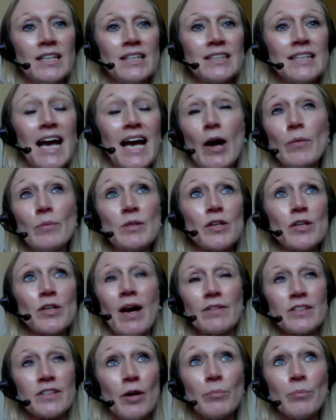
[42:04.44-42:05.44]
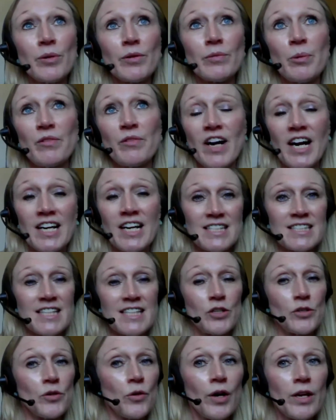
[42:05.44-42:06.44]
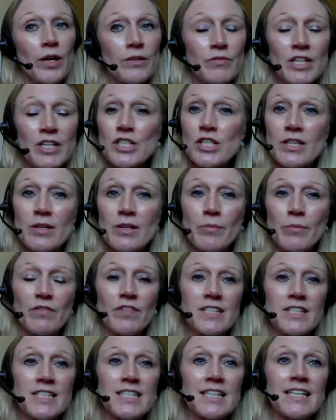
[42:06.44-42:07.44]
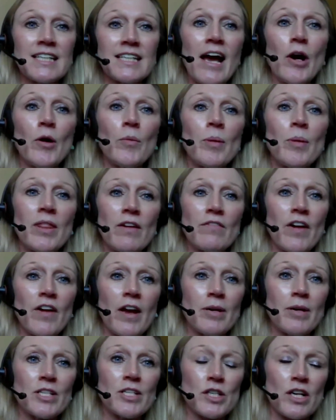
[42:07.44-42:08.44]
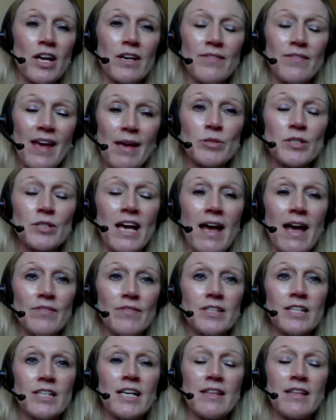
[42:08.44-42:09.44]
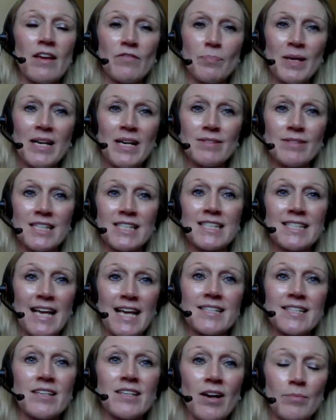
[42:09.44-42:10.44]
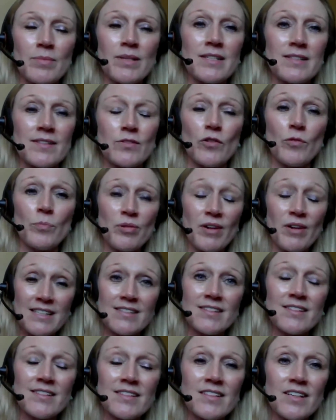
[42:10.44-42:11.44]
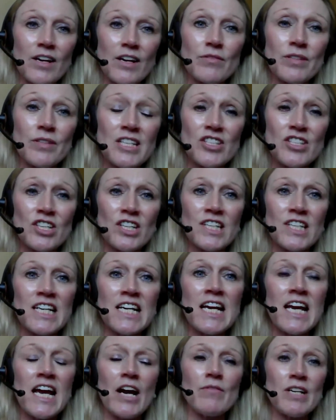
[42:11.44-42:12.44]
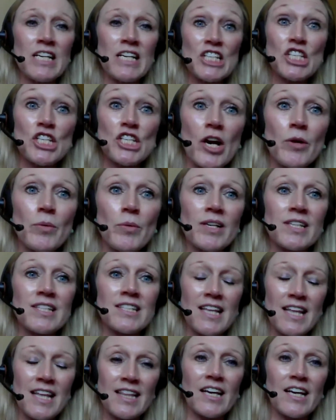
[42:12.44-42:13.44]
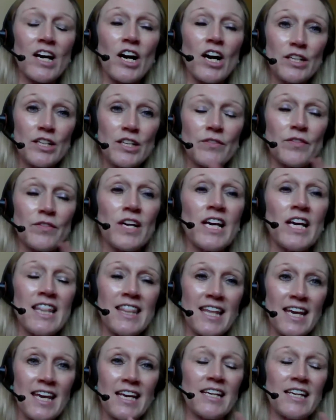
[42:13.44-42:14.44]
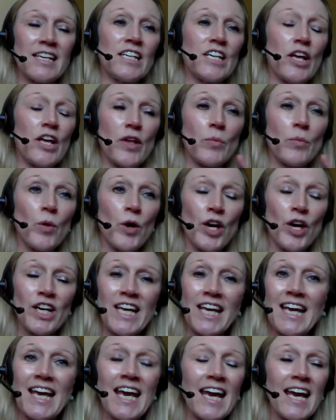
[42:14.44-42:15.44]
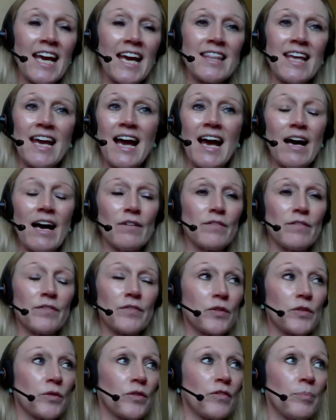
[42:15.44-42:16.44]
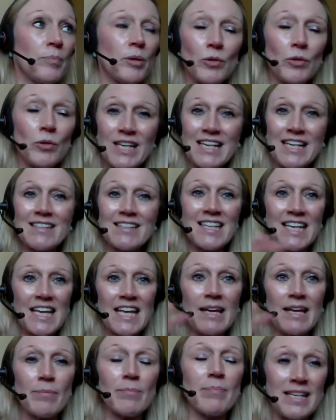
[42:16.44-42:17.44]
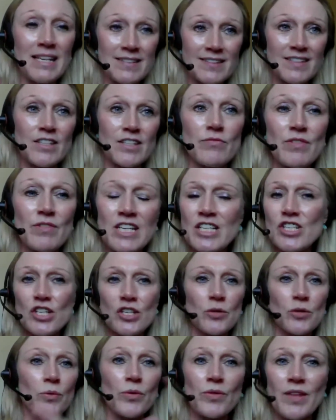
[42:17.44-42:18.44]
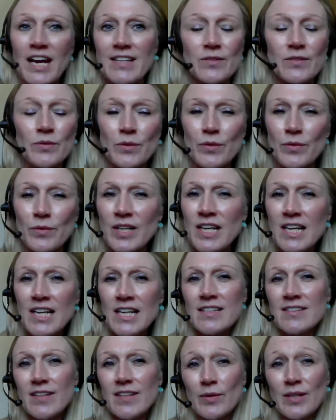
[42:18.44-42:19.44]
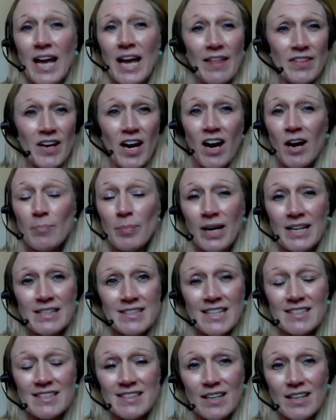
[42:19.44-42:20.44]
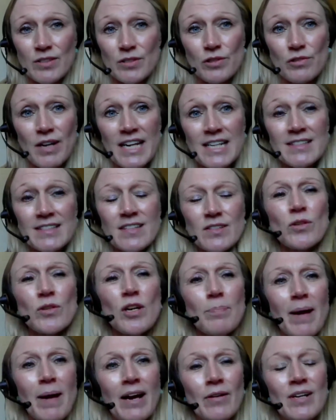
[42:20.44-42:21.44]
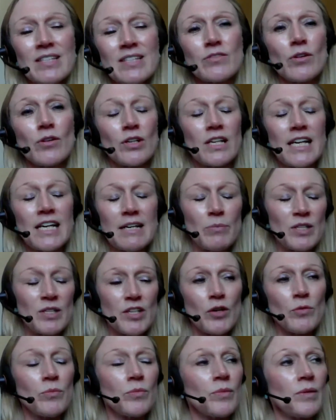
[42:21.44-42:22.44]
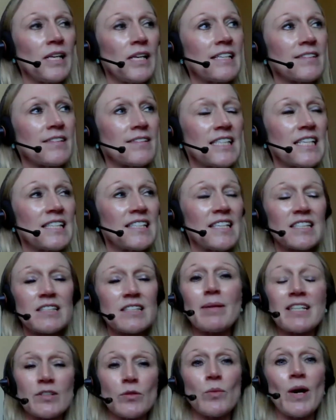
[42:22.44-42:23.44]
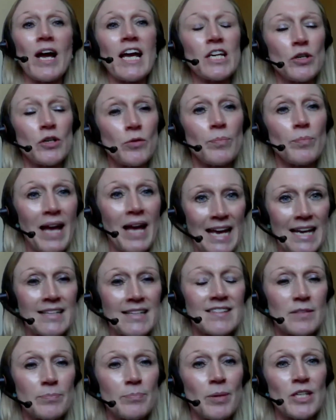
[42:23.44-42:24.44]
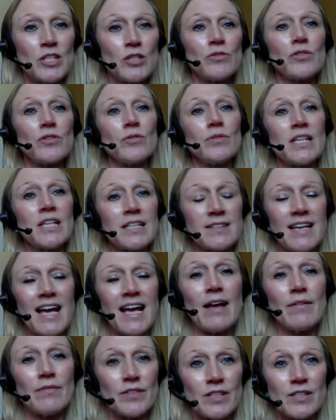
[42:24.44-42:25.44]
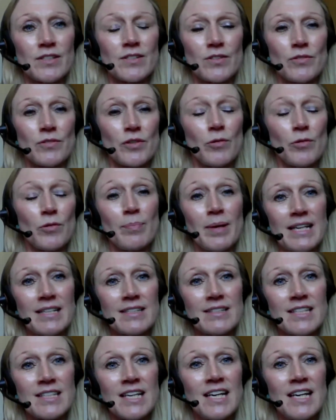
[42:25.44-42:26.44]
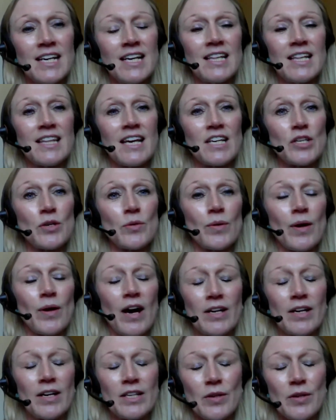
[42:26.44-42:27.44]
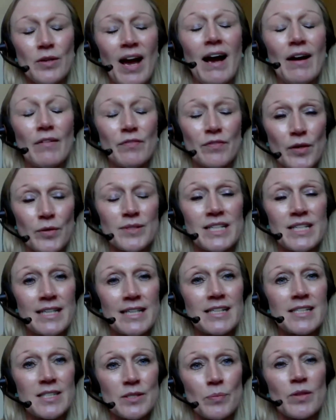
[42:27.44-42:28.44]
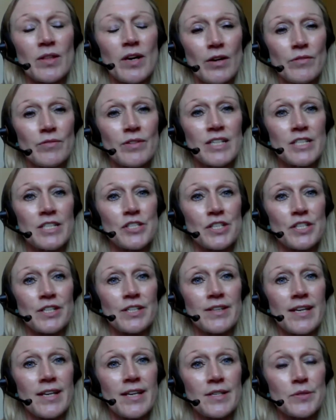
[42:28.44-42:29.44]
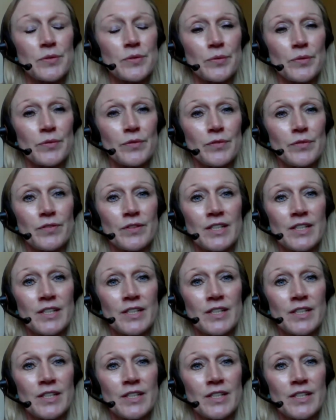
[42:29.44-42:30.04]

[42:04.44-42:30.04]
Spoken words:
yeah, we do have a number of providers that are not in region that we're funding now, but they're very much kind of able to evidence, they've been able to set up this sort of presence in our region and really show us that they're kind of, they, you know, they're working here, they have sort of employees here based in the region, or they're sort of, so yeah, the hub idea sounds great. So it's all about, it's not, it, we don't, it doesn't matter where you're based, but you do need to evidence through your bid that you, you know, have those links with our region and that it's sort of,